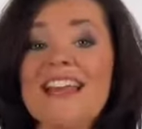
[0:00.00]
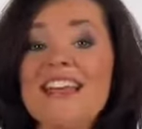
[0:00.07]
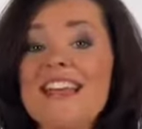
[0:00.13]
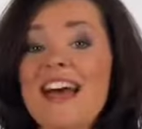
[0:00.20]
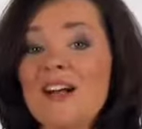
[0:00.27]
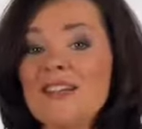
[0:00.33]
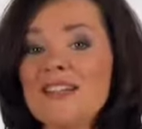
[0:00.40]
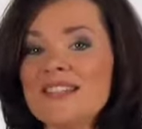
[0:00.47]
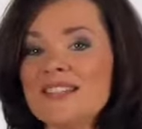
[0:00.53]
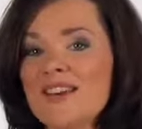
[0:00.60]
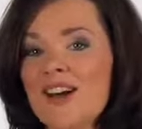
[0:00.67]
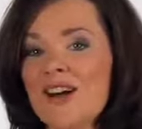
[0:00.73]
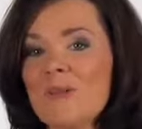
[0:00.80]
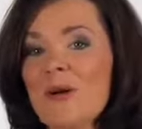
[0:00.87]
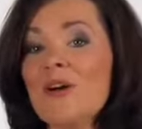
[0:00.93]
Now let's
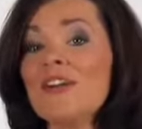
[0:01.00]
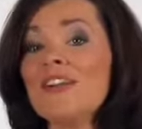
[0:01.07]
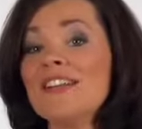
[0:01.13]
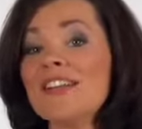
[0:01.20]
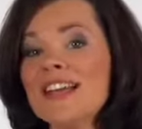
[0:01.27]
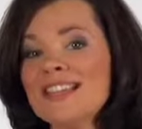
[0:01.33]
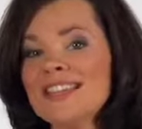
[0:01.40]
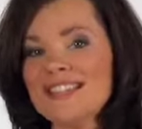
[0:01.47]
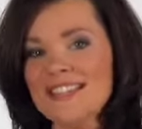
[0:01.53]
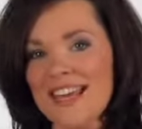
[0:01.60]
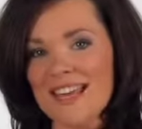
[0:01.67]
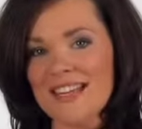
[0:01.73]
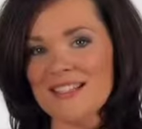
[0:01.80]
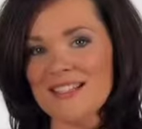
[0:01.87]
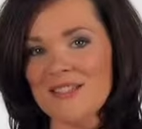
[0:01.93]
talk about cleanse
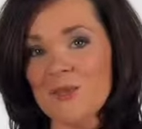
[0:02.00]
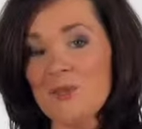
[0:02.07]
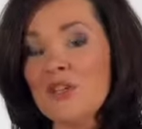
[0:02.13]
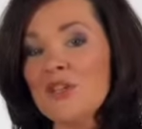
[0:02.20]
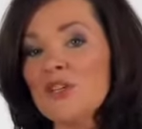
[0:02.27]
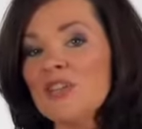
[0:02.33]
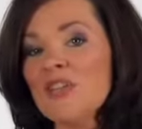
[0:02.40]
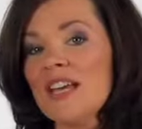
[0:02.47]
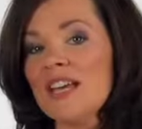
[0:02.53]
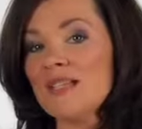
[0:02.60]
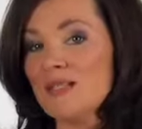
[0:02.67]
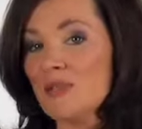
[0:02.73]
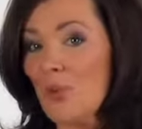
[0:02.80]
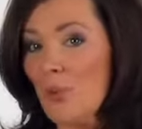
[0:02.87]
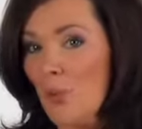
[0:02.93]
days, which are
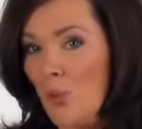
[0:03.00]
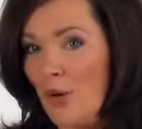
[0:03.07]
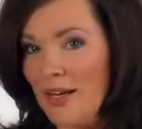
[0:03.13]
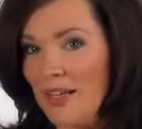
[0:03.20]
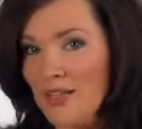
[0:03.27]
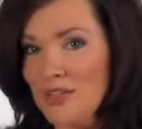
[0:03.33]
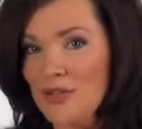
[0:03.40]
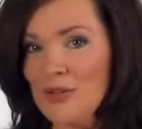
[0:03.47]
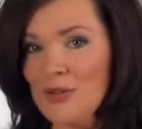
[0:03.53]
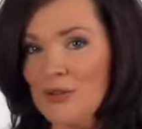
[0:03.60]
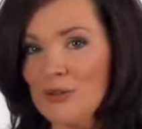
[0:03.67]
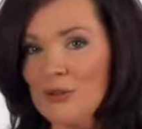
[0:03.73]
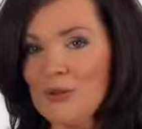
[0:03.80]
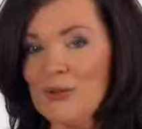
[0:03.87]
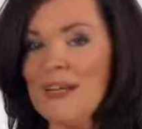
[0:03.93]
days 1 and
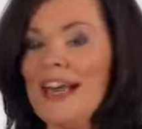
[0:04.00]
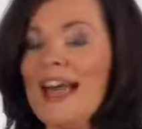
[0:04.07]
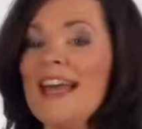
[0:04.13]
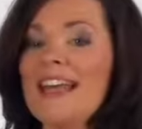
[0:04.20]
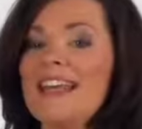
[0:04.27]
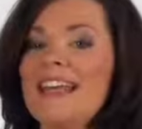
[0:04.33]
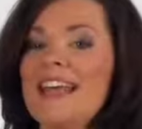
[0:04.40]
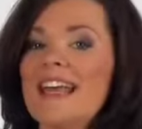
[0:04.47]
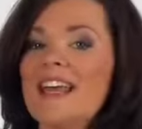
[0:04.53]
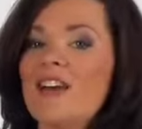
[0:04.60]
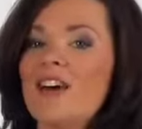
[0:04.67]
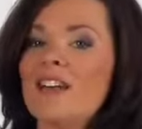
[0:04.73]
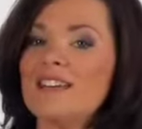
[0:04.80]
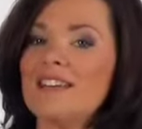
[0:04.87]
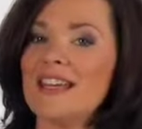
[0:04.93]
2, and again
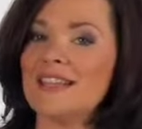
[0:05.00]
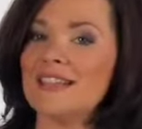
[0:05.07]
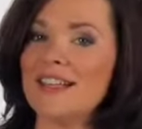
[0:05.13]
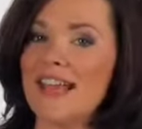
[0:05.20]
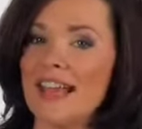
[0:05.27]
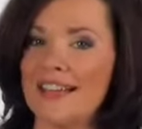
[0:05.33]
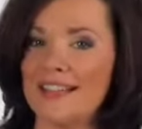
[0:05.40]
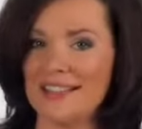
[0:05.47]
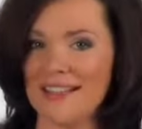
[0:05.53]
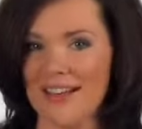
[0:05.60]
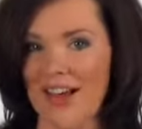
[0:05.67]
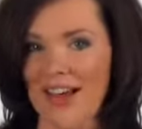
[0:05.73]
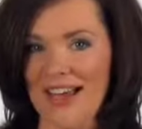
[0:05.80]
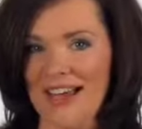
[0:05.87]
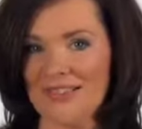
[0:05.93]
on days 8 and
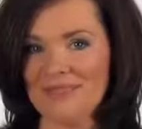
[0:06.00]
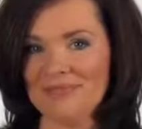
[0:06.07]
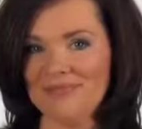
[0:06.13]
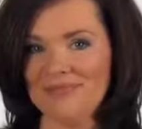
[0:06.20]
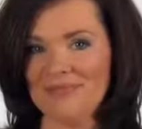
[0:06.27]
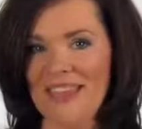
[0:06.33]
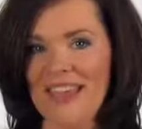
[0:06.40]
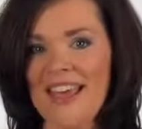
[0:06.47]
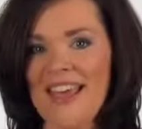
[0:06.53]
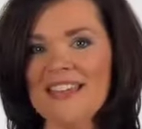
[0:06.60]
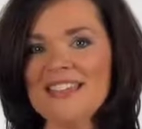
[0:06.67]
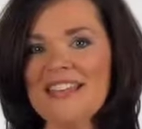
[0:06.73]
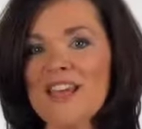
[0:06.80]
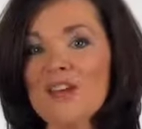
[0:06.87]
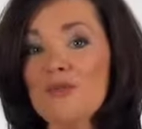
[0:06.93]
9.
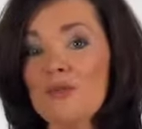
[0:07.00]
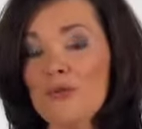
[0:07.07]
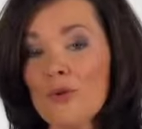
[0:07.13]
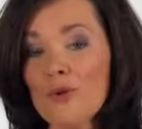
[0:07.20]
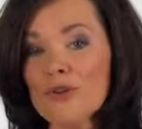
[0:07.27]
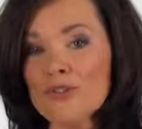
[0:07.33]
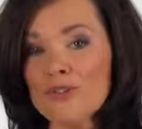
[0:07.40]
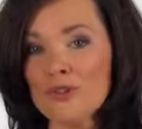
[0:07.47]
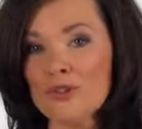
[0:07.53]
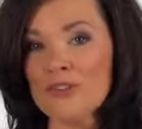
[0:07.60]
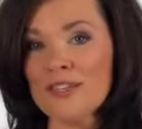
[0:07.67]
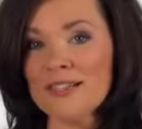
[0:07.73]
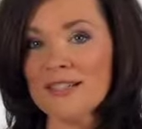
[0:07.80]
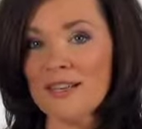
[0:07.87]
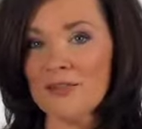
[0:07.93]
Take 4
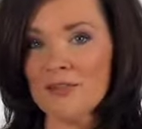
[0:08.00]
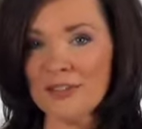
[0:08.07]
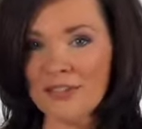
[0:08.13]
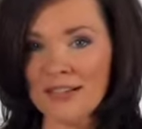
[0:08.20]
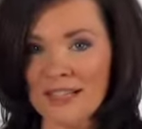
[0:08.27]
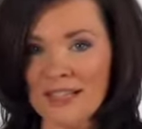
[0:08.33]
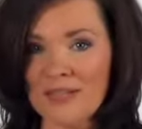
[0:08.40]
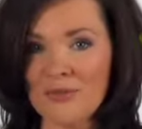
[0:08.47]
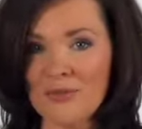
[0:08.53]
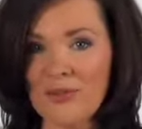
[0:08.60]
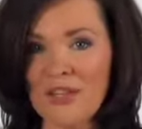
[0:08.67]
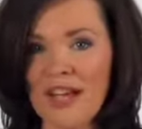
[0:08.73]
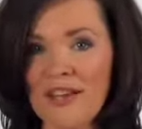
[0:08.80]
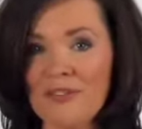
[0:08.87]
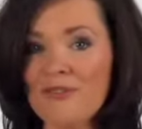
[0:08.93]
servings of Cleanse for
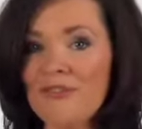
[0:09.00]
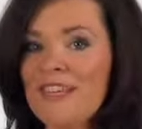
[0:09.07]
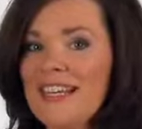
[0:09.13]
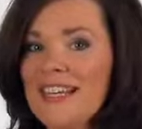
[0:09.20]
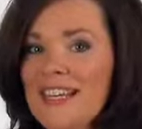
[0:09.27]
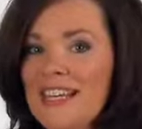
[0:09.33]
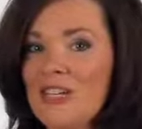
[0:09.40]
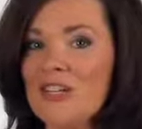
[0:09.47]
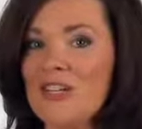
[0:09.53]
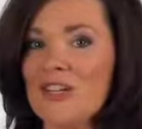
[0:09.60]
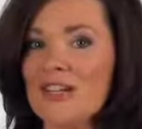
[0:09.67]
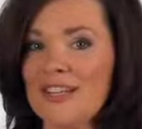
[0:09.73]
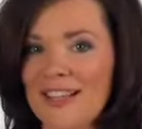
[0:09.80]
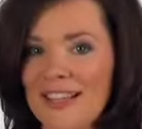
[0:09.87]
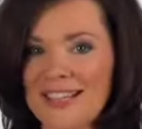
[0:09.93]
Life each
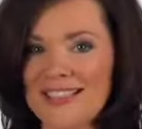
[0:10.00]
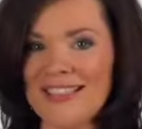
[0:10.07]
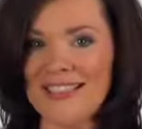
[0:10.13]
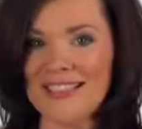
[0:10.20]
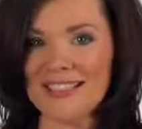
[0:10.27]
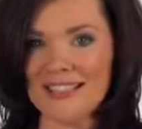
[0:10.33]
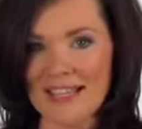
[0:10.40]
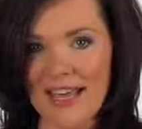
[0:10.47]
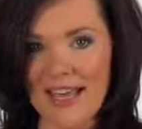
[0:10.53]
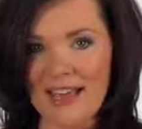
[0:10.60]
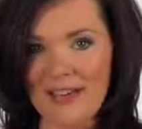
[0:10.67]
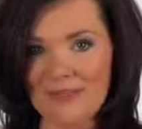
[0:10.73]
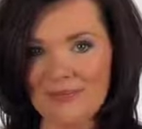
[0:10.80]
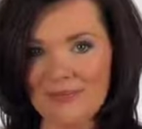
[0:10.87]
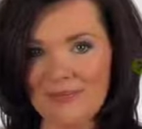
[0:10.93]
cleansing
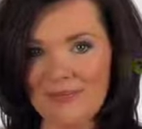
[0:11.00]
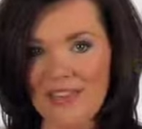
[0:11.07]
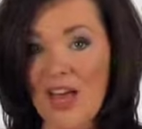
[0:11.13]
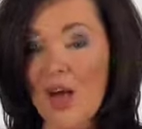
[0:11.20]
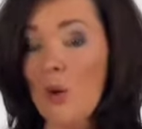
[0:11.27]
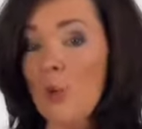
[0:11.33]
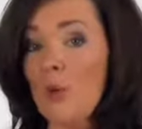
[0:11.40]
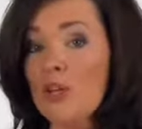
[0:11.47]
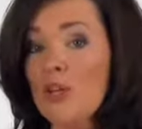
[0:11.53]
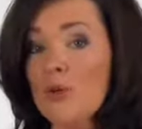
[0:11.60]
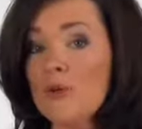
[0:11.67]
day. When